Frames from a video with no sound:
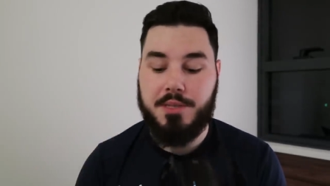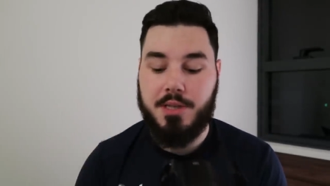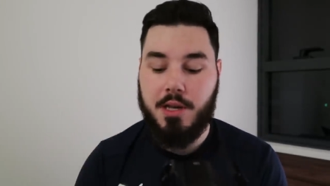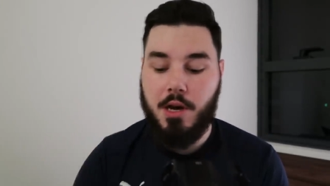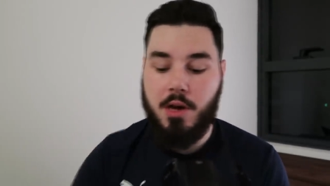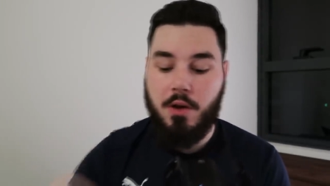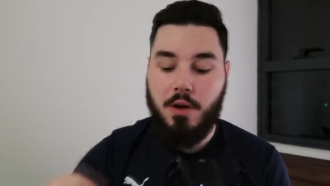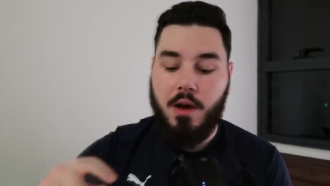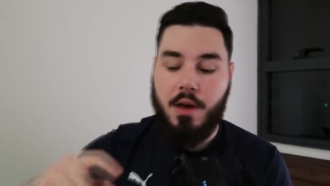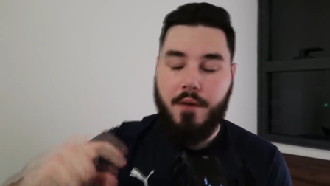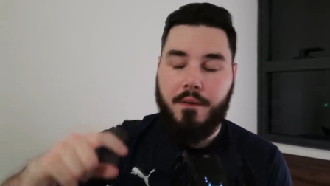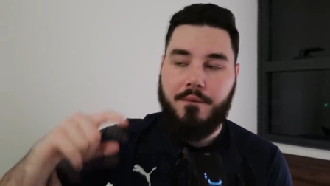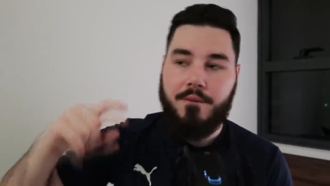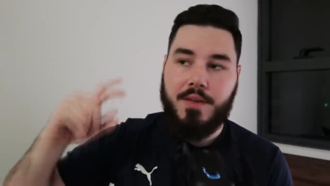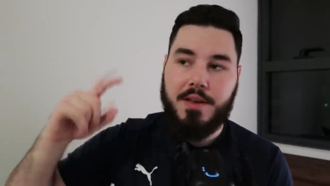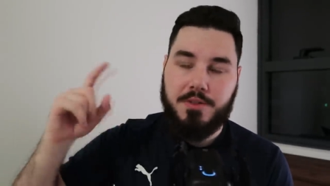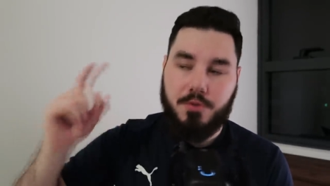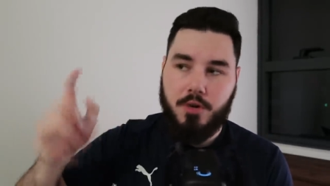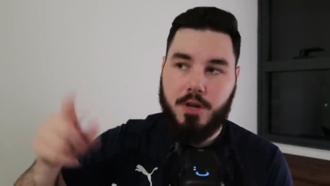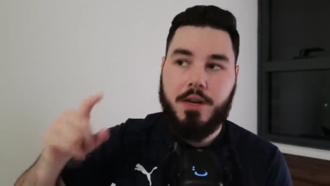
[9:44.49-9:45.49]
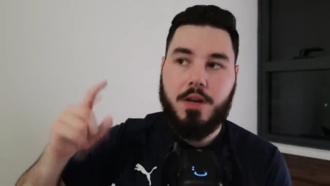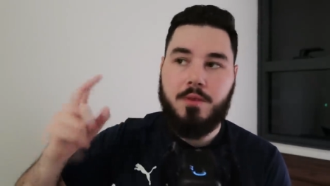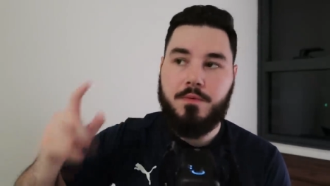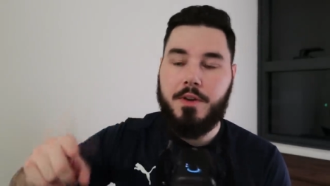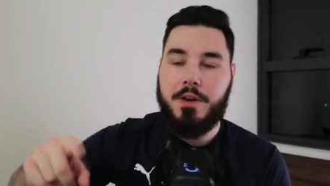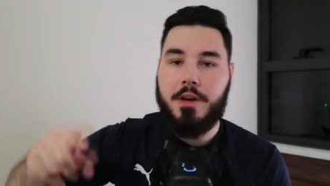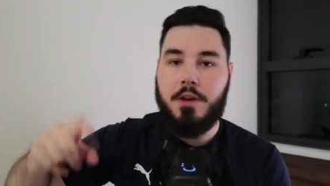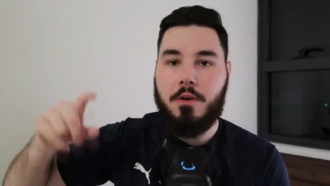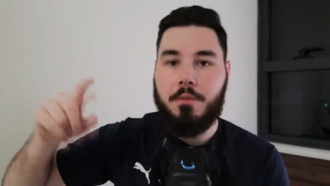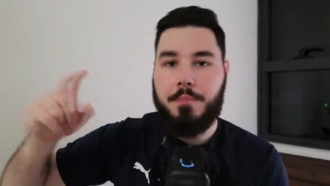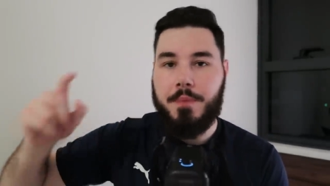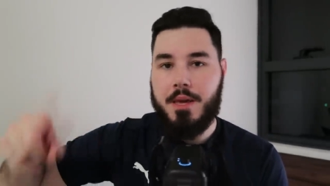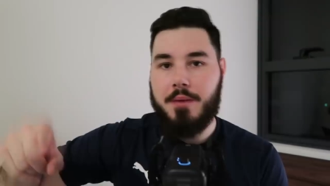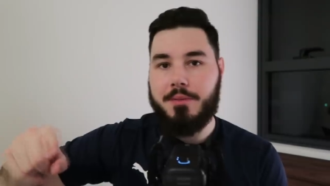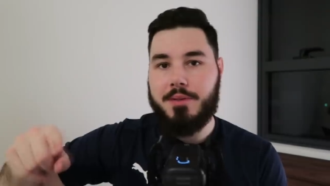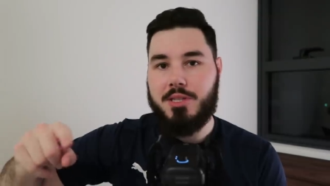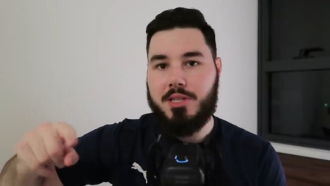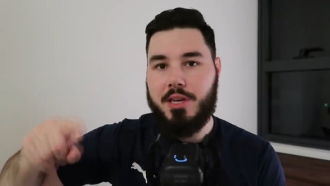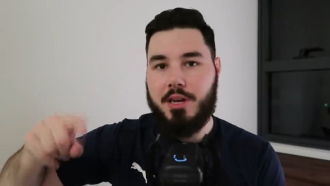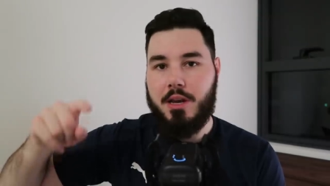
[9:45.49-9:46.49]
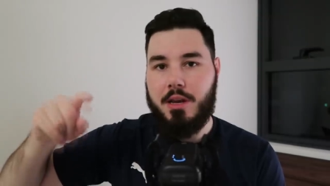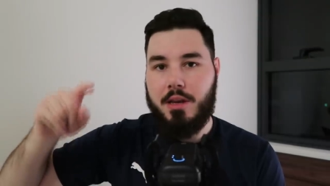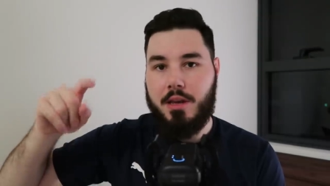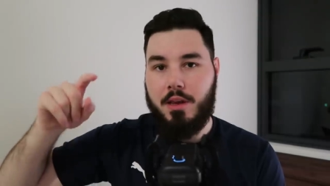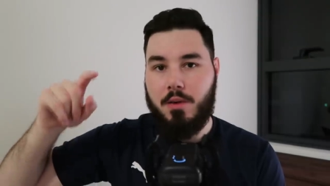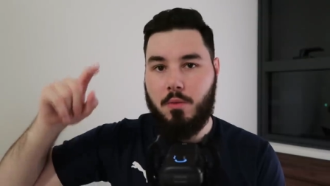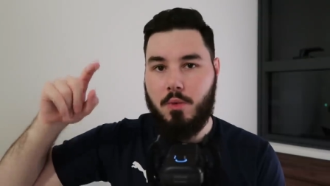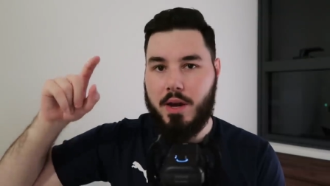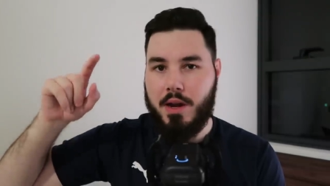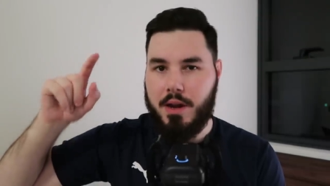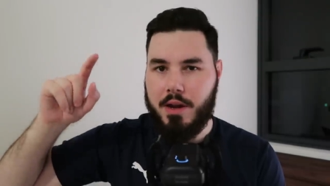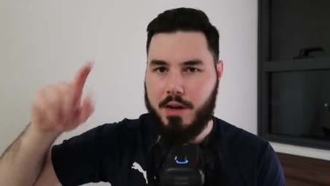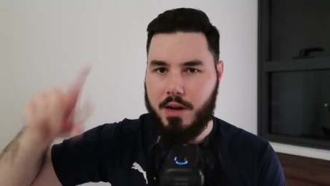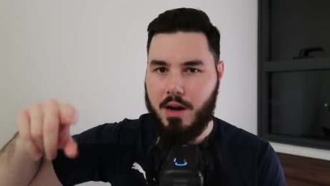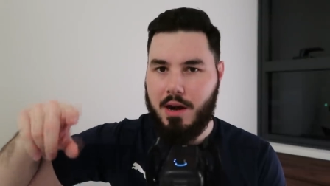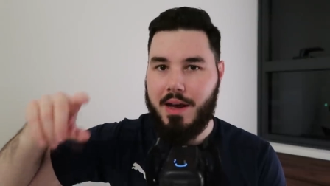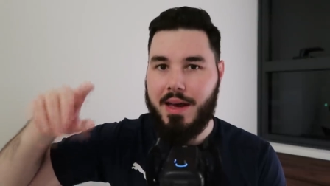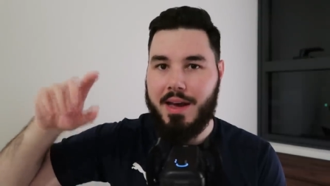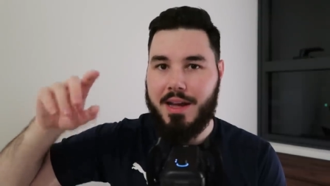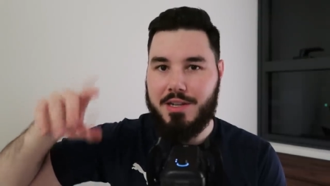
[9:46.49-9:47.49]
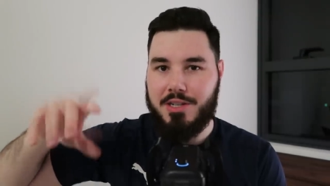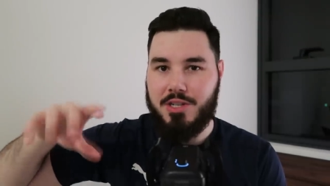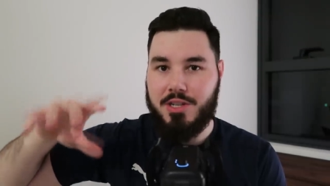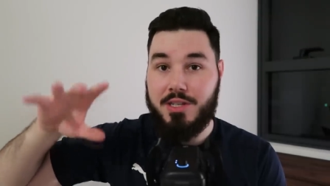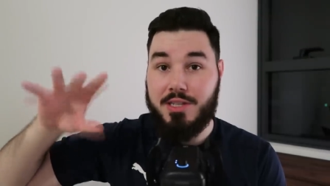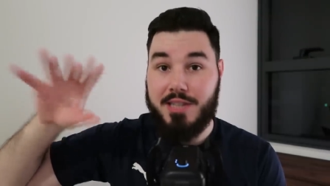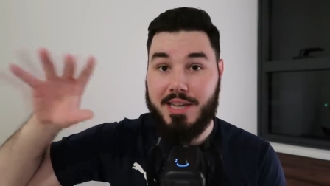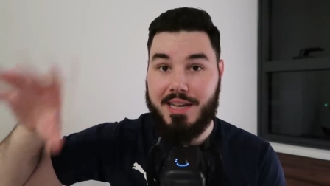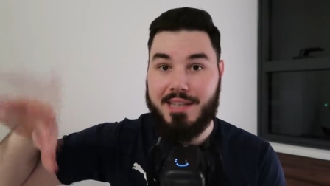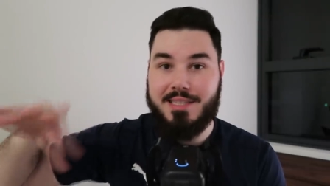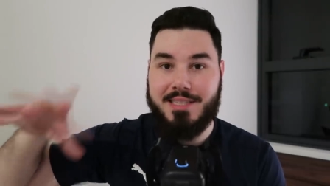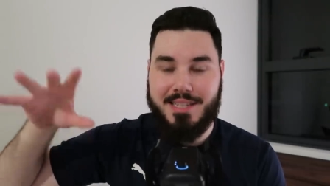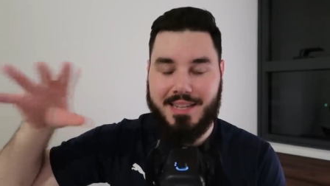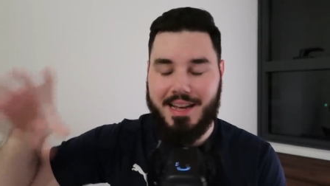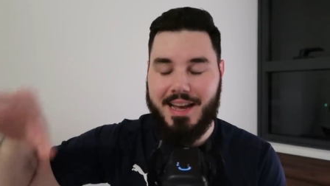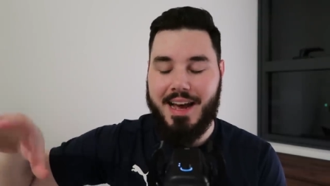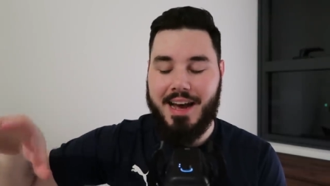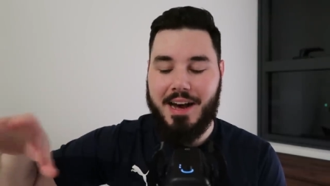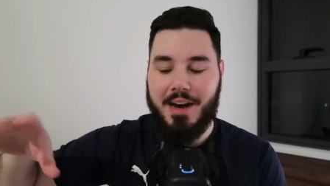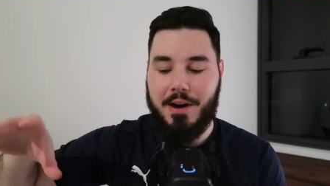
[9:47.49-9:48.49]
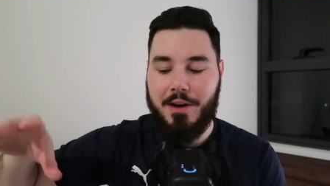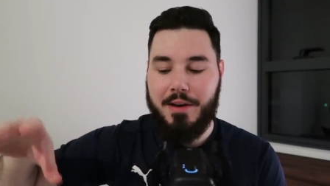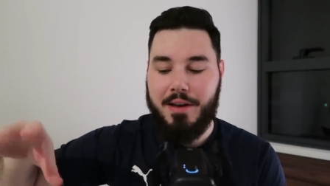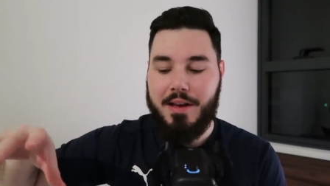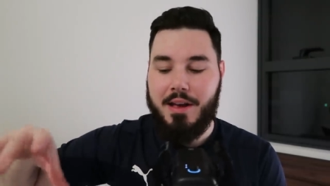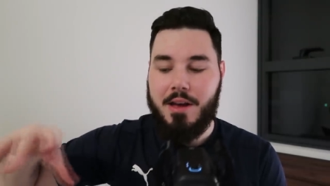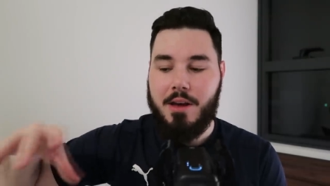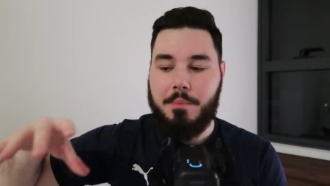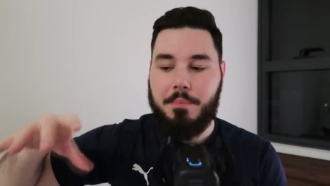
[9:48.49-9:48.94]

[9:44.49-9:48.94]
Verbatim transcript: So there's a really good video on BBC where a guy actually tested it out.